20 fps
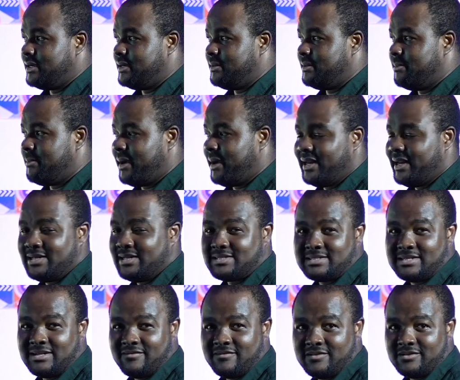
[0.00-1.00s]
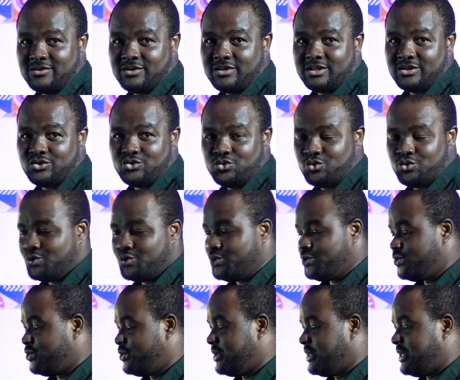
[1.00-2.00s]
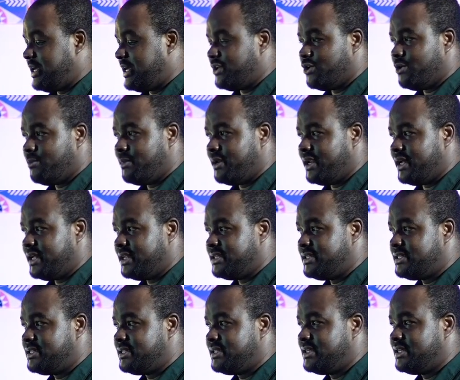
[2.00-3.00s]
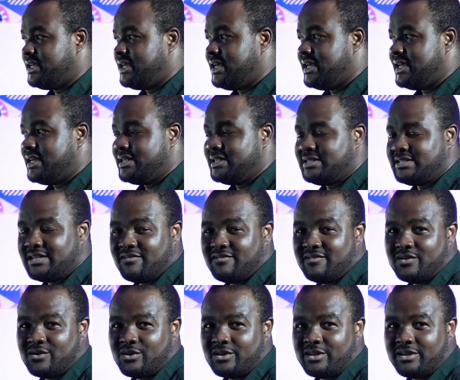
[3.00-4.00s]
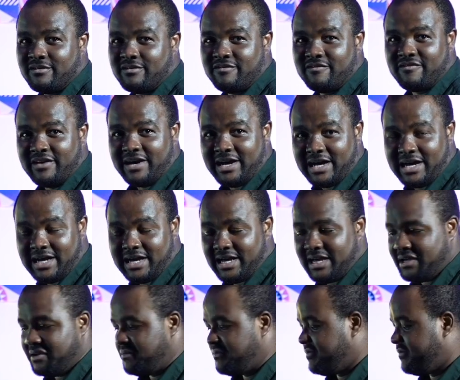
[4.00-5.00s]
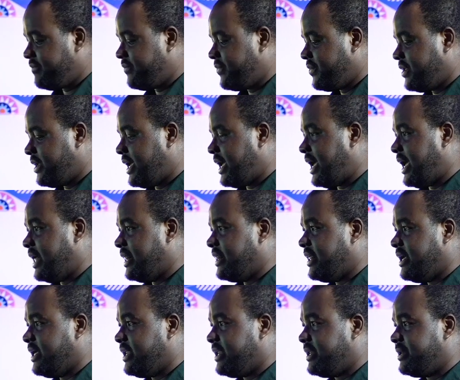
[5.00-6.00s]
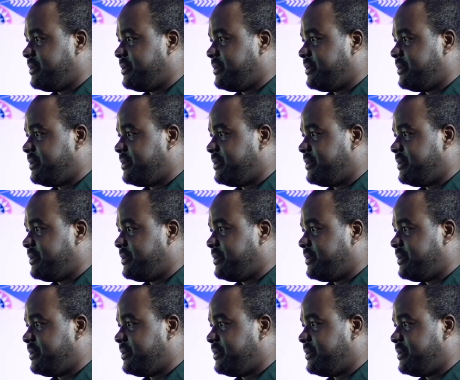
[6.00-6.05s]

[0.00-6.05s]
minor 7 on the 2, a dominant 7 on the 5, and then